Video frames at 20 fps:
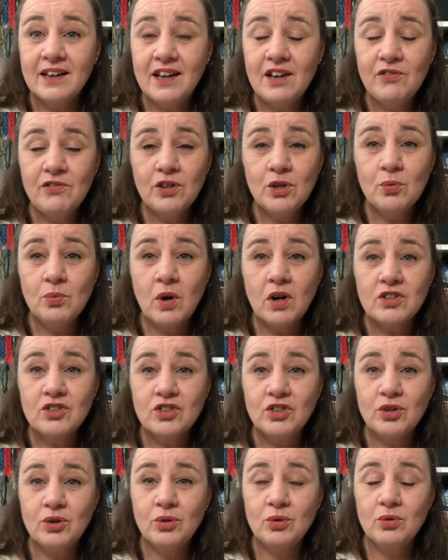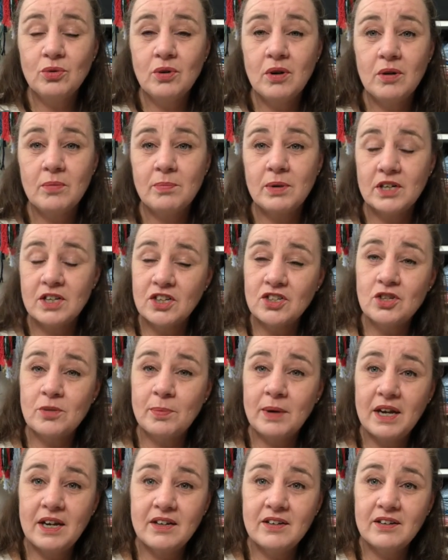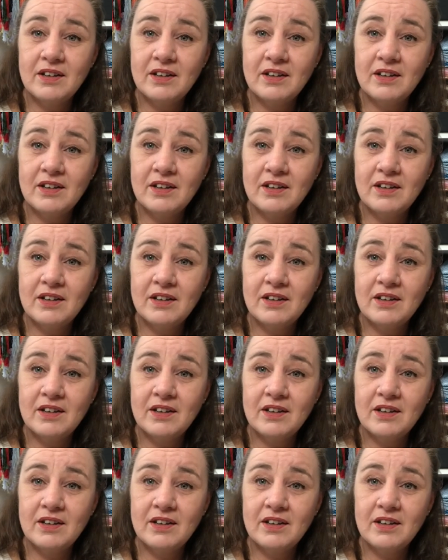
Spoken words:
if you want to participate